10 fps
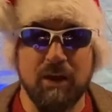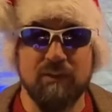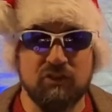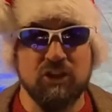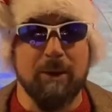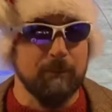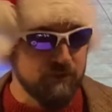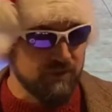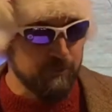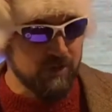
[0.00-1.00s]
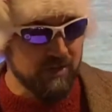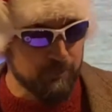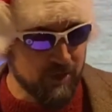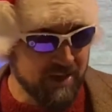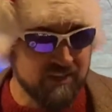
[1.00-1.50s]
on the championship side of the
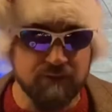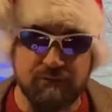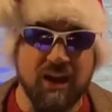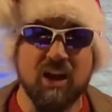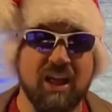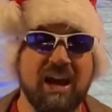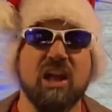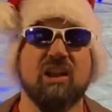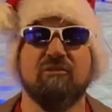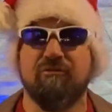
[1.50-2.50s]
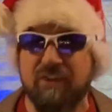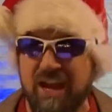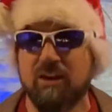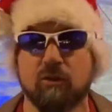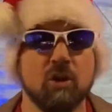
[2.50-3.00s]
bracket, the Valhalla
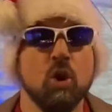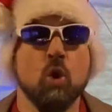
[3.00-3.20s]
Vandals,